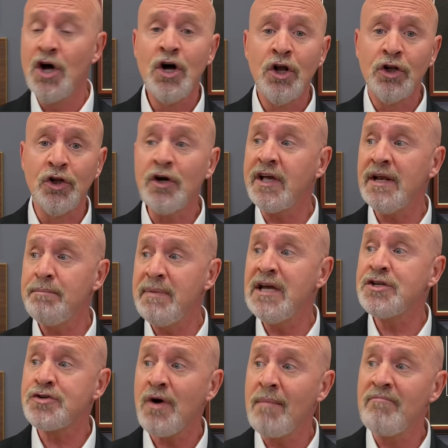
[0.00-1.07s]
Look at me,
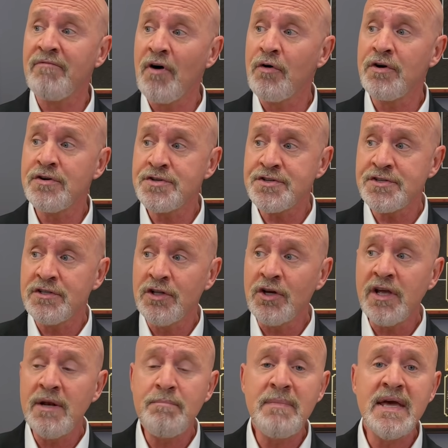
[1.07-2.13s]
Trump voters, look
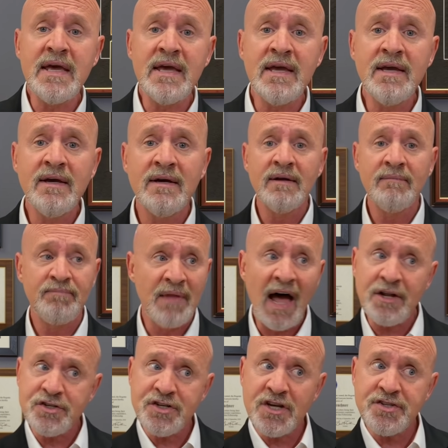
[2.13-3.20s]
at me,
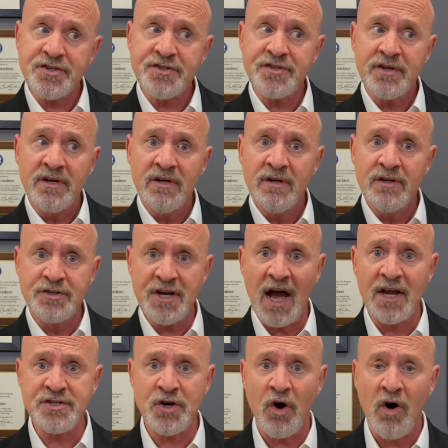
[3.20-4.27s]
not just
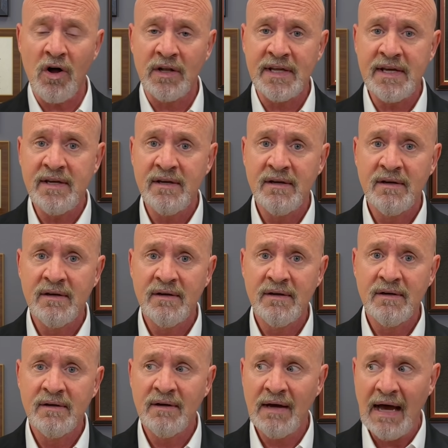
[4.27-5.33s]
Josh Hawley.
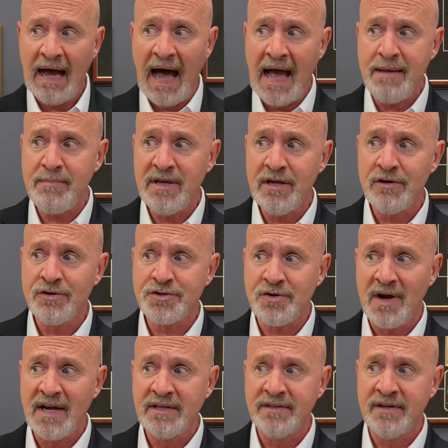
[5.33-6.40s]
I'm here
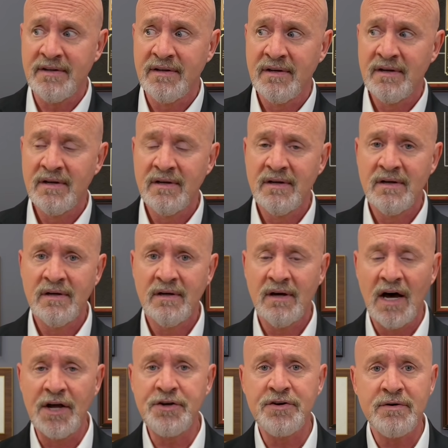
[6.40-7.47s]
trying to
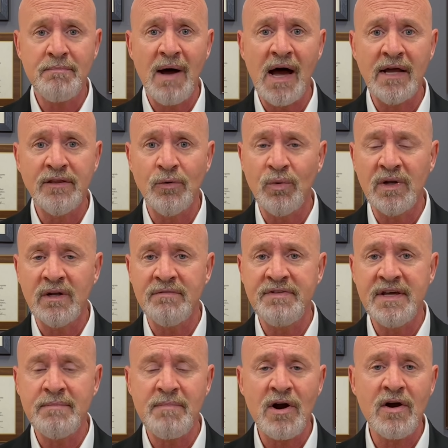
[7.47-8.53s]
undermine the will of
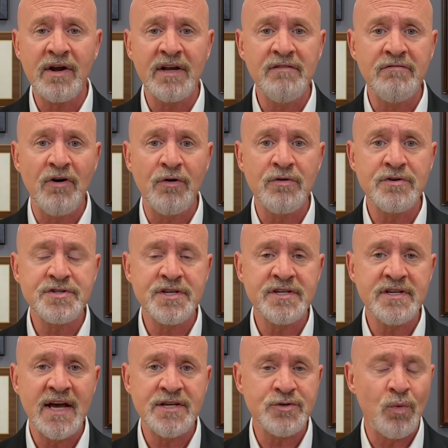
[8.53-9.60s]
the American voters
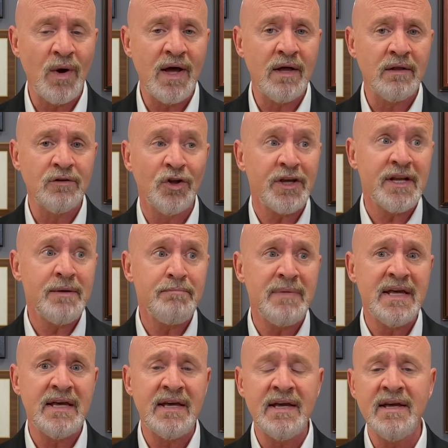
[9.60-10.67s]
as well. Look at
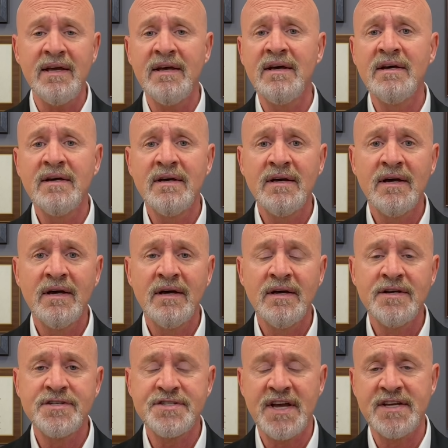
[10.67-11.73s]
me,
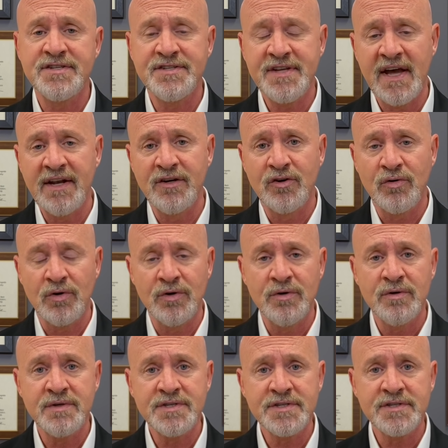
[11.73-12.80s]
says Ted
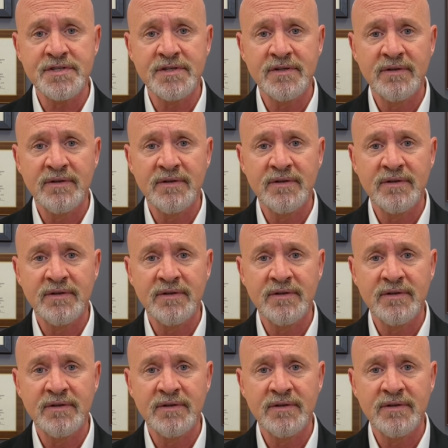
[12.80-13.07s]
Cruz.